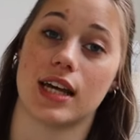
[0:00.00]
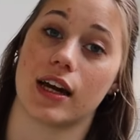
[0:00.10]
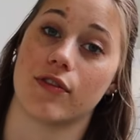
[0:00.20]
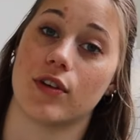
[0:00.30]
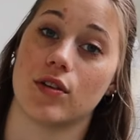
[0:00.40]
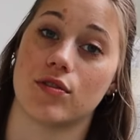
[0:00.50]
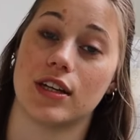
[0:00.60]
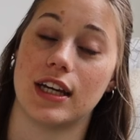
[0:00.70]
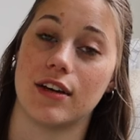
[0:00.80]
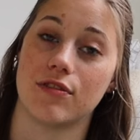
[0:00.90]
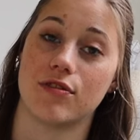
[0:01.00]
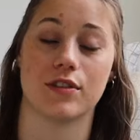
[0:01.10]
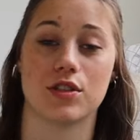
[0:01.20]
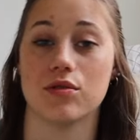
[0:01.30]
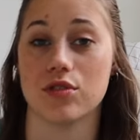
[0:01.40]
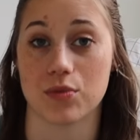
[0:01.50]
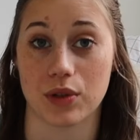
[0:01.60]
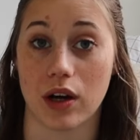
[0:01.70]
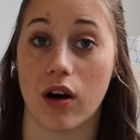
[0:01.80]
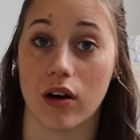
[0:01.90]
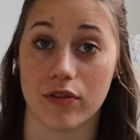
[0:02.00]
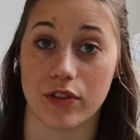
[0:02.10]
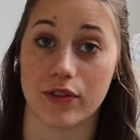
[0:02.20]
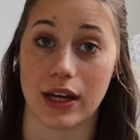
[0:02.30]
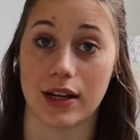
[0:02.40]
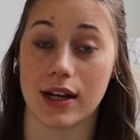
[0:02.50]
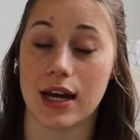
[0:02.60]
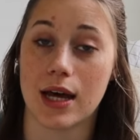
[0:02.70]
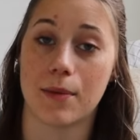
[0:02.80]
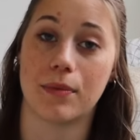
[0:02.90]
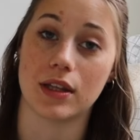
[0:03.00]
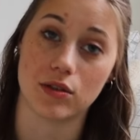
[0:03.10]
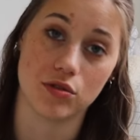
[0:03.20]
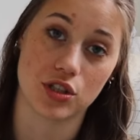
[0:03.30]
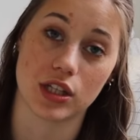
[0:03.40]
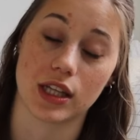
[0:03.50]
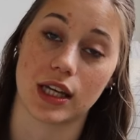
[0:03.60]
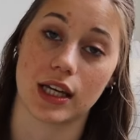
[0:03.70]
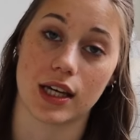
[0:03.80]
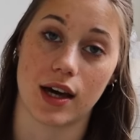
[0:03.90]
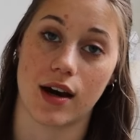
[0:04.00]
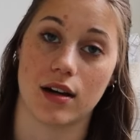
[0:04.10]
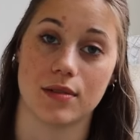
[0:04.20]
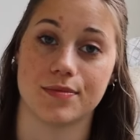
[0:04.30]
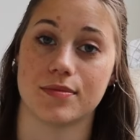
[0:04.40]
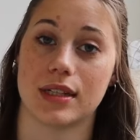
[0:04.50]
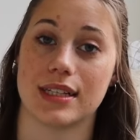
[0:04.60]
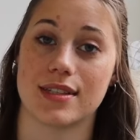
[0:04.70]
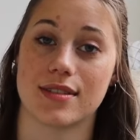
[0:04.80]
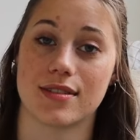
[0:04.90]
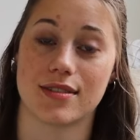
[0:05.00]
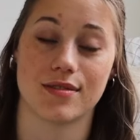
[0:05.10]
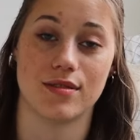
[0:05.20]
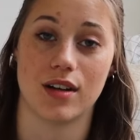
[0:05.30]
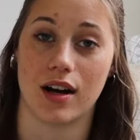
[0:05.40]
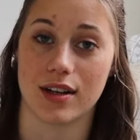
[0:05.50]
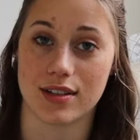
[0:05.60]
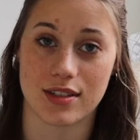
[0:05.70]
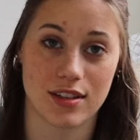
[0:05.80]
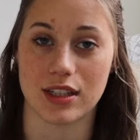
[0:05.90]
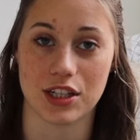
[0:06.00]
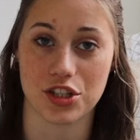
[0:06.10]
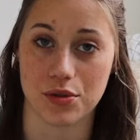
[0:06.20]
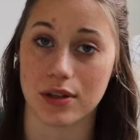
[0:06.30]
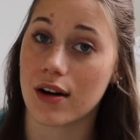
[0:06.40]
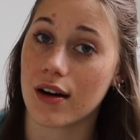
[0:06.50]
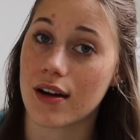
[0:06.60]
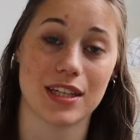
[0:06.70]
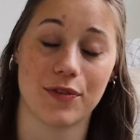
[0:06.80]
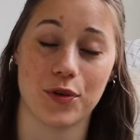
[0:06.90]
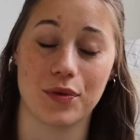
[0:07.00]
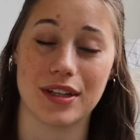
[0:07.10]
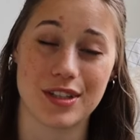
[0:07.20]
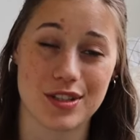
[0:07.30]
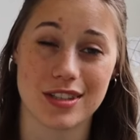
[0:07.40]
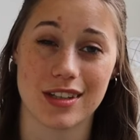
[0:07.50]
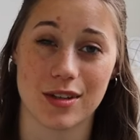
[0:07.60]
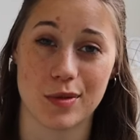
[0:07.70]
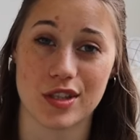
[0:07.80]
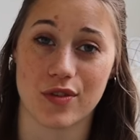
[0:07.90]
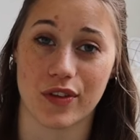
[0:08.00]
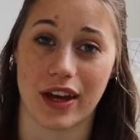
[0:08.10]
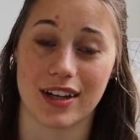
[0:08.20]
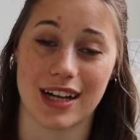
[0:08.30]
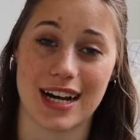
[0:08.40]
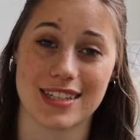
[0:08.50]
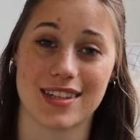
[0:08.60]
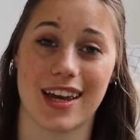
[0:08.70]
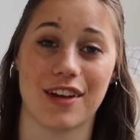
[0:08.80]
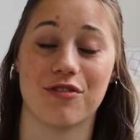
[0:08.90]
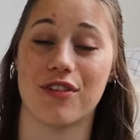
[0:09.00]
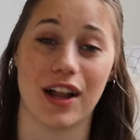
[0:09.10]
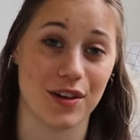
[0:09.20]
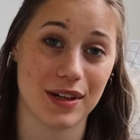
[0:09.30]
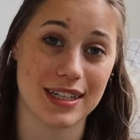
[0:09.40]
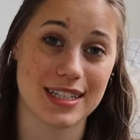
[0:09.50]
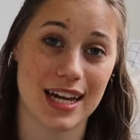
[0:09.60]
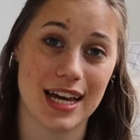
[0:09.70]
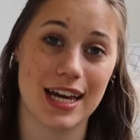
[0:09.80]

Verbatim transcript: take a phone if the students were not off of that. But usually um, it's not an issue at all. If you read your syllabus for that class and follow it,